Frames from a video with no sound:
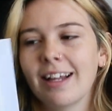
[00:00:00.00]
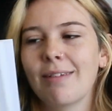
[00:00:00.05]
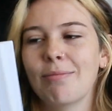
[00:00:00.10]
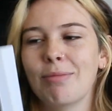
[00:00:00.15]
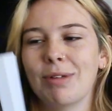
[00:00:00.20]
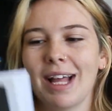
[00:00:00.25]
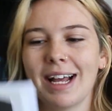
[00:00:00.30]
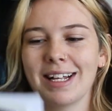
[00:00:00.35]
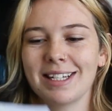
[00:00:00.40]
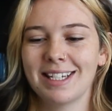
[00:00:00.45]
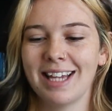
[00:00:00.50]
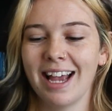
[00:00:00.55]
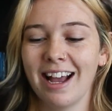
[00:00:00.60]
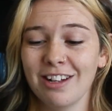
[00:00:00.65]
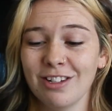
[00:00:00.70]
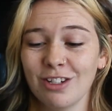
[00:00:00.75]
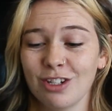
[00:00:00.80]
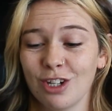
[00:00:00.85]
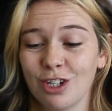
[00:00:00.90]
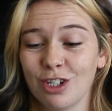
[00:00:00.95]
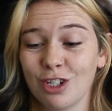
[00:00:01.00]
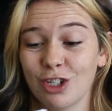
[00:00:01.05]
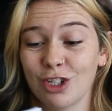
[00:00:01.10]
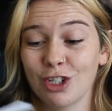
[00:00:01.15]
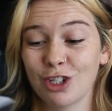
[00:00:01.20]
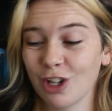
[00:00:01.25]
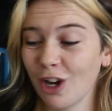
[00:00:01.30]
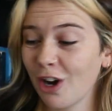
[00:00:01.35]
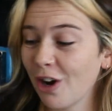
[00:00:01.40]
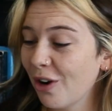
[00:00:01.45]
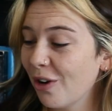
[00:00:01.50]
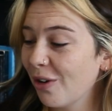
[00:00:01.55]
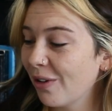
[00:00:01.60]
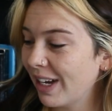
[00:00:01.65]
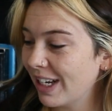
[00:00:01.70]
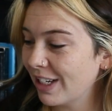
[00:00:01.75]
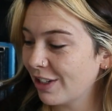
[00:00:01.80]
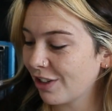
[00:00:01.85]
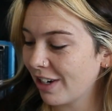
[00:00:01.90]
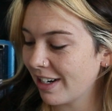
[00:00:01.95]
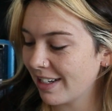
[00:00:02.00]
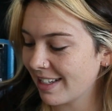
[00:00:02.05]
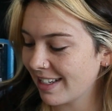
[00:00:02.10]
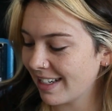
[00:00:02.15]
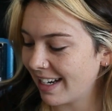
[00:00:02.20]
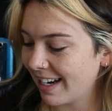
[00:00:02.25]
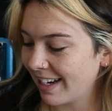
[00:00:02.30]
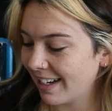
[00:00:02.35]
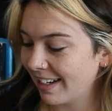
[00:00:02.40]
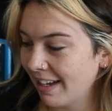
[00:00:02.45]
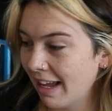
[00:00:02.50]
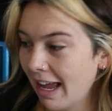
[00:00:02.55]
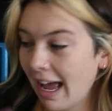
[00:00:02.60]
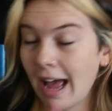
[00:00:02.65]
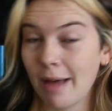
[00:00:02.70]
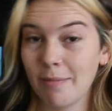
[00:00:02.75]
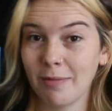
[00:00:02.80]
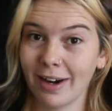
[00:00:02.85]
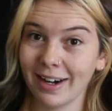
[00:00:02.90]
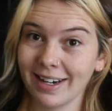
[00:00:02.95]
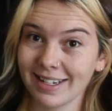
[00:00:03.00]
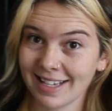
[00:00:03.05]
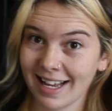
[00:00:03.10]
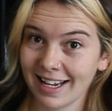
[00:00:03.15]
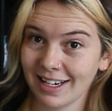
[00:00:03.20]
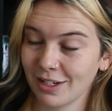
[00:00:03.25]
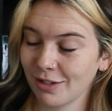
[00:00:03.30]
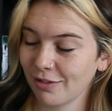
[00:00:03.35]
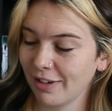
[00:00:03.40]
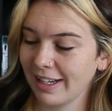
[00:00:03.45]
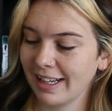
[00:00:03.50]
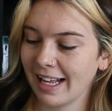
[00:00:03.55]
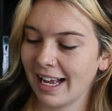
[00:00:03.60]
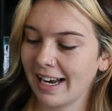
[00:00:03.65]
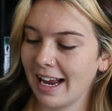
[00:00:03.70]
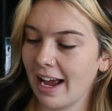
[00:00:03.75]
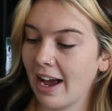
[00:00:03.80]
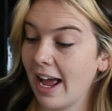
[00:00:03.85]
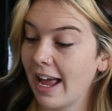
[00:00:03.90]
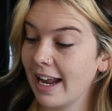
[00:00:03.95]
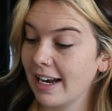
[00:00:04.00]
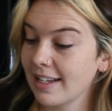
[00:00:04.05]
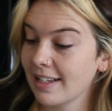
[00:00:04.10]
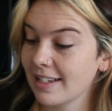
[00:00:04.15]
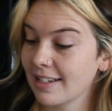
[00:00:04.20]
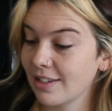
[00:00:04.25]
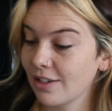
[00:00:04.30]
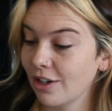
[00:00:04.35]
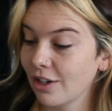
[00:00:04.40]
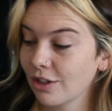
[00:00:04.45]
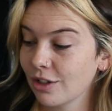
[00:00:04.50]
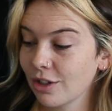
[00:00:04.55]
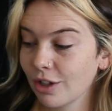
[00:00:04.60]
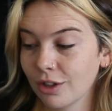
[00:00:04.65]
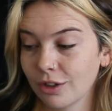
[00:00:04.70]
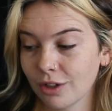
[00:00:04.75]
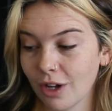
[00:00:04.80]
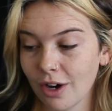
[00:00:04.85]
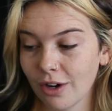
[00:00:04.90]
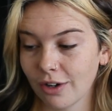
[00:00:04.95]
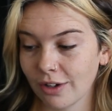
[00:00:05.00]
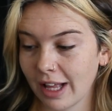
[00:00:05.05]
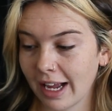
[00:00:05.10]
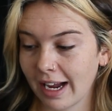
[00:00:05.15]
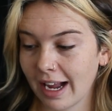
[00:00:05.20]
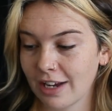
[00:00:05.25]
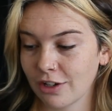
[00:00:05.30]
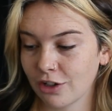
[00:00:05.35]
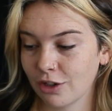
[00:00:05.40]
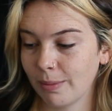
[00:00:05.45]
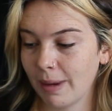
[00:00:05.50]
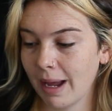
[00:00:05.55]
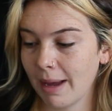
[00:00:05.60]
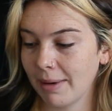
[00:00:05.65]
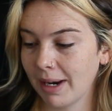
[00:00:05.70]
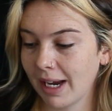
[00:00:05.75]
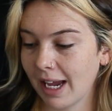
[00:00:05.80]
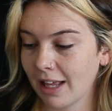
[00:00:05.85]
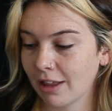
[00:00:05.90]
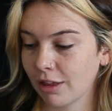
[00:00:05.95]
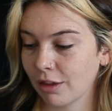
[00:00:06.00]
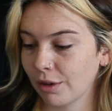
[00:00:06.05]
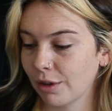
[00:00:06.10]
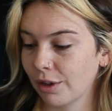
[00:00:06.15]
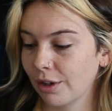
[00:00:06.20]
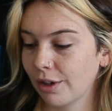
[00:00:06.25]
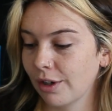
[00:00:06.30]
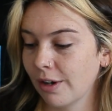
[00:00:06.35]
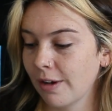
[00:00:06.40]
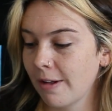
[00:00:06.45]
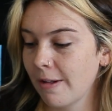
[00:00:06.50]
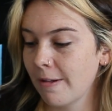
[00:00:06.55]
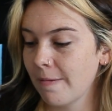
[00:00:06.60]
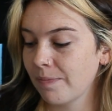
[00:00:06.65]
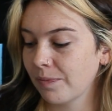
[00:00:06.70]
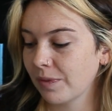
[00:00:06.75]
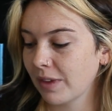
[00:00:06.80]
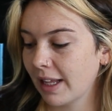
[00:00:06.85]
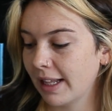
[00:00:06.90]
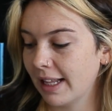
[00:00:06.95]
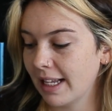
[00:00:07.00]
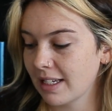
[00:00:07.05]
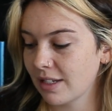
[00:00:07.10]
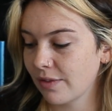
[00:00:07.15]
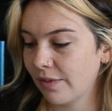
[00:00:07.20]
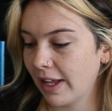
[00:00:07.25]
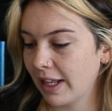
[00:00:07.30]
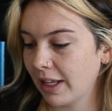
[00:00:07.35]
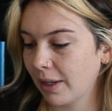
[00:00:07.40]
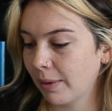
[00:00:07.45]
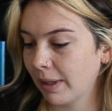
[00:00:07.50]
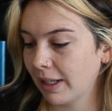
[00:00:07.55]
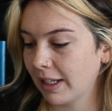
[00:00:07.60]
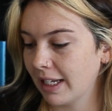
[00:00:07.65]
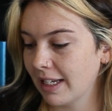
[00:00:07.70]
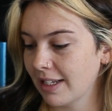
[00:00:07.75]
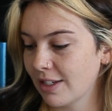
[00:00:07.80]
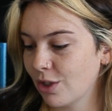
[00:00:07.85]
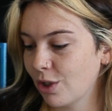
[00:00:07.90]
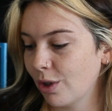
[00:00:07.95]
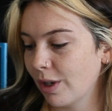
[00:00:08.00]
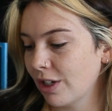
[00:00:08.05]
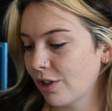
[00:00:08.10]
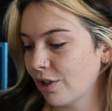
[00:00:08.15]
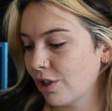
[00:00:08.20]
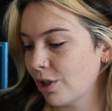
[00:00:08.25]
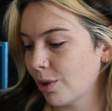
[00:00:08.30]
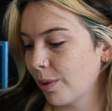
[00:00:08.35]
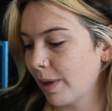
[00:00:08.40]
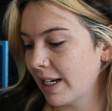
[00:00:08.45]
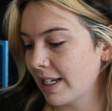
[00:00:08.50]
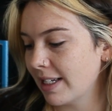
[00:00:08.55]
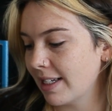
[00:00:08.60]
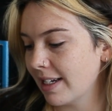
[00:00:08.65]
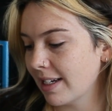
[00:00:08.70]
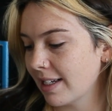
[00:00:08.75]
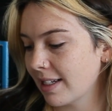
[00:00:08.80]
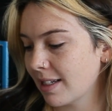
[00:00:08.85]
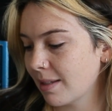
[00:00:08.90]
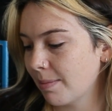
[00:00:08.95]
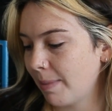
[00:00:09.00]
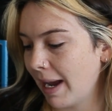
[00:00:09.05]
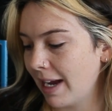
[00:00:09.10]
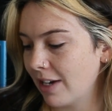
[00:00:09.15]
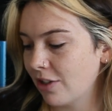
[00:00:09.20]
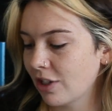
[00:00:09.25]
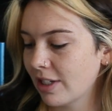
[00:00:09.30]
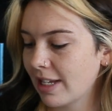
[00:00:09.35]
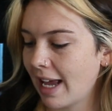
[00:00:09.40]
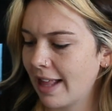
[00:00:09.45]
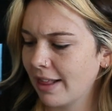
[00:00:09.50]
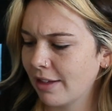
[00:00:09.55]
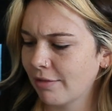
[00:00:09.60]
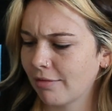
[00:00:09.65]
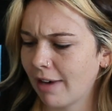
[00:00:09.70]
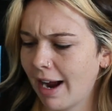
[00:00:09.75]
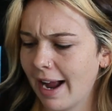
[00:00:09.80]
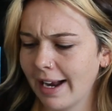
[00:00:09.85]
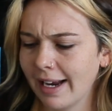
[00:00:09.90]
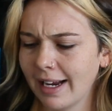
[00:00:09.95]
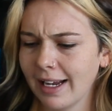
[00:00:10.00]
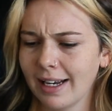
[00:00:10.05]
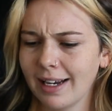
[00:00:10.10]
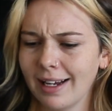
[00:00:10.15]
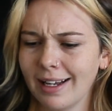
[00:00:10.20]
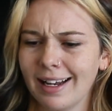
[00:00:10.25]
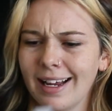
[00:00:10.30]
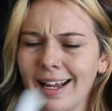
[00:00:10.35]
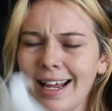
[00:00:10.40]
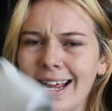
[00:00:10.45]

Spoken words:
but that sounds so interesting. I'm very excited to read that now, and it's not too long. Like, I should be able to get through this fairly quickly. It's 226 pages and the writing in it